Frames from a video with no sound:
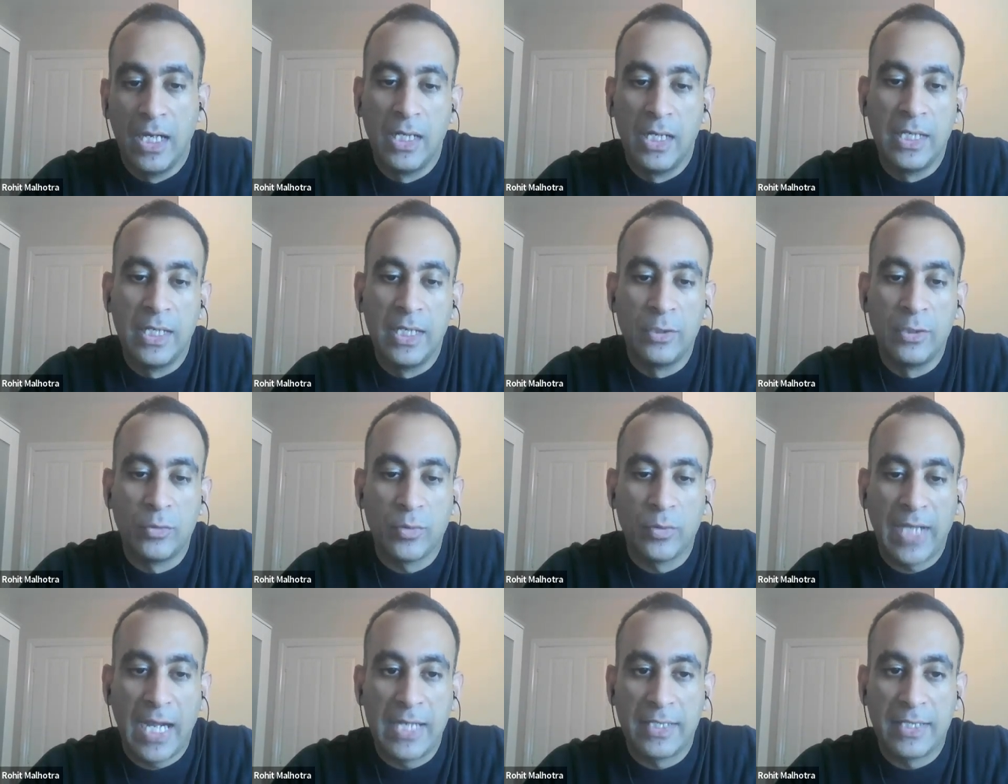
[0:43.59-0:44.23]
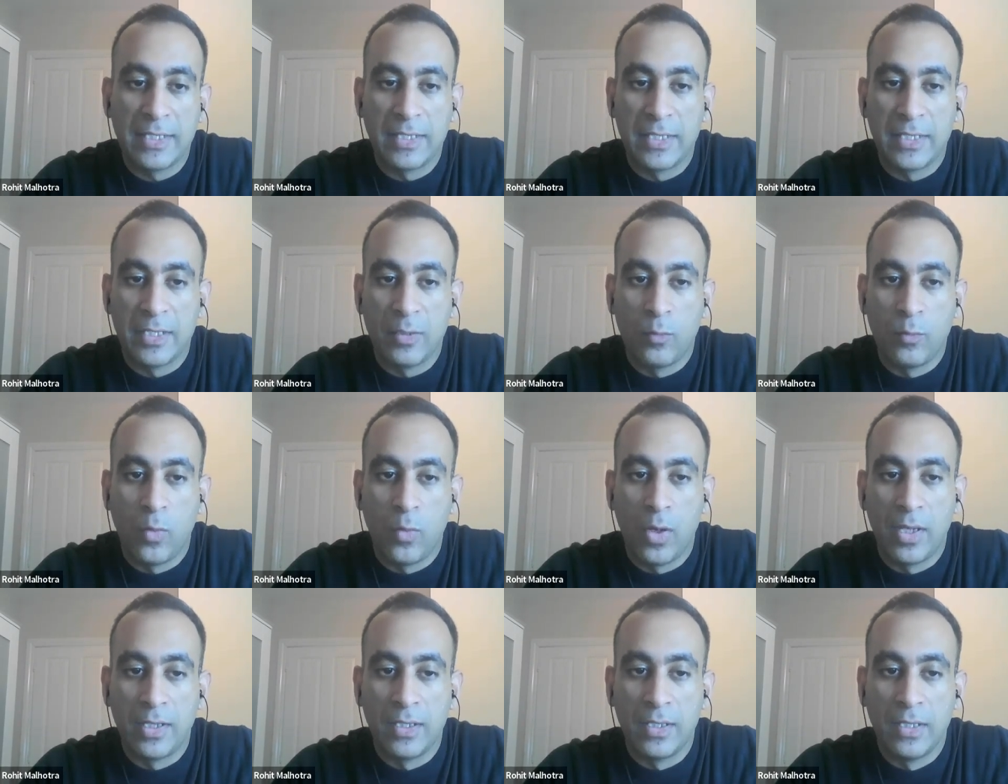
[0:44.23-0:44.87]
into a category of
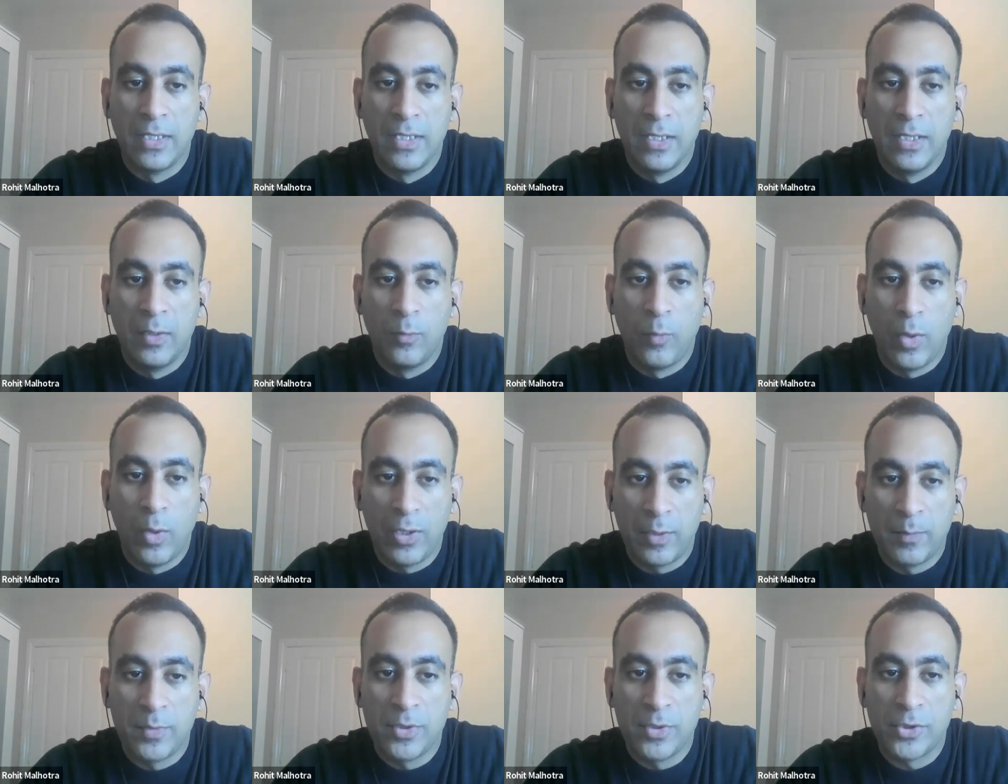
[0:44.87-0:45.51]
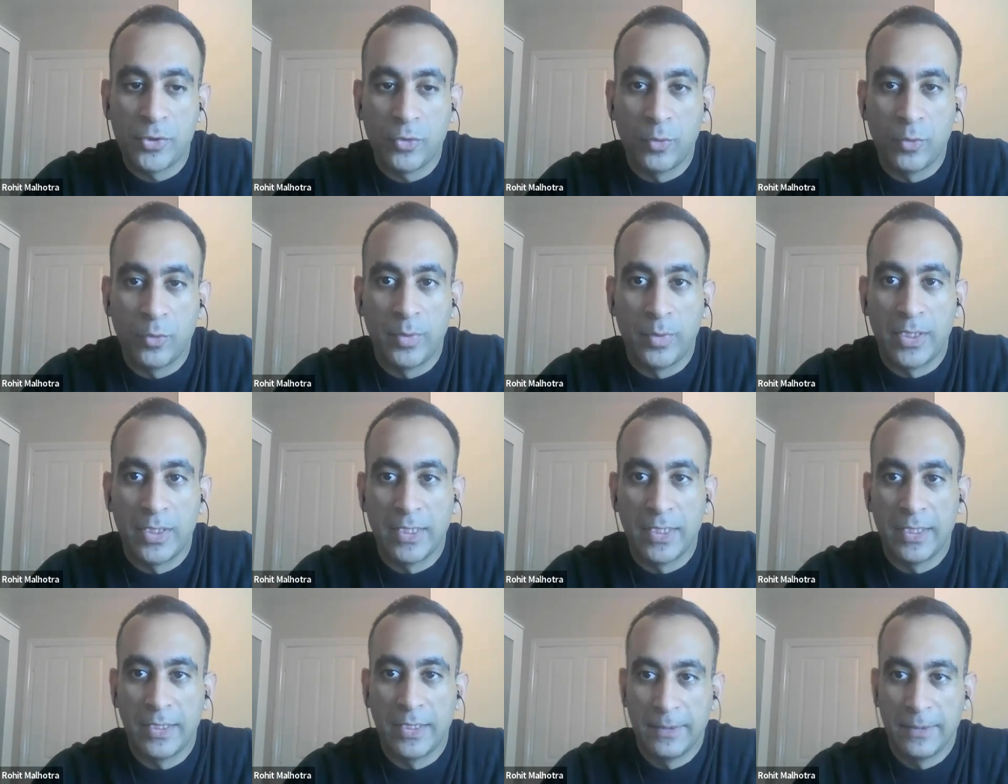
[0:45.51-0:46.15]
one. Welcome to the show,
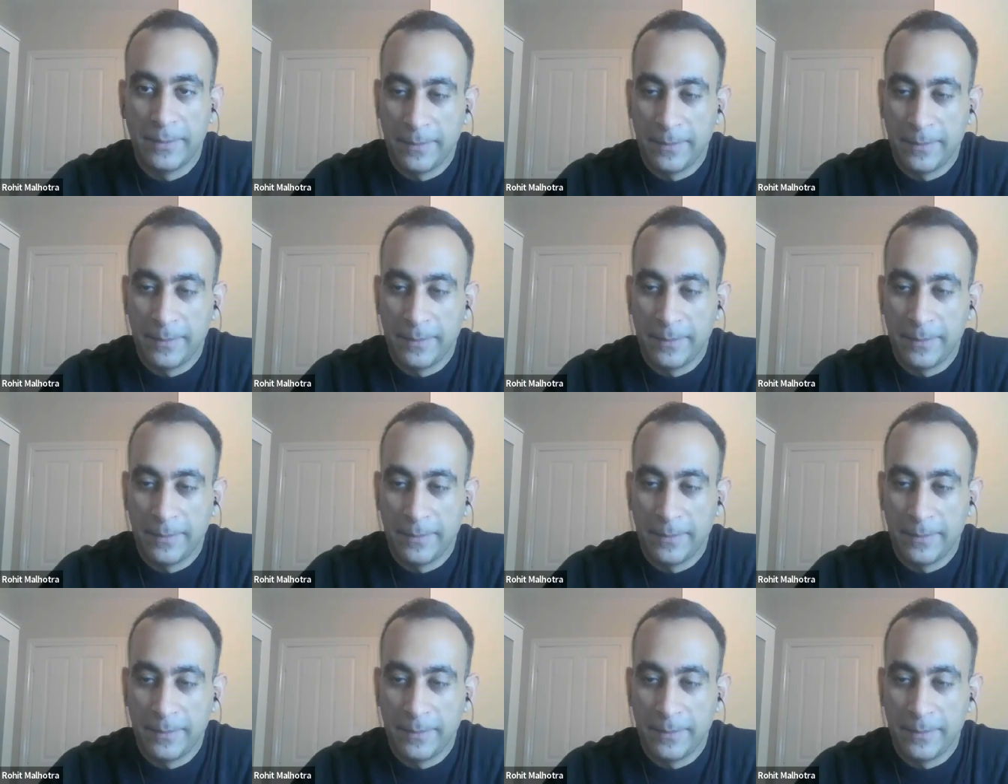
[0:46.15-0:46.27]
Brittany.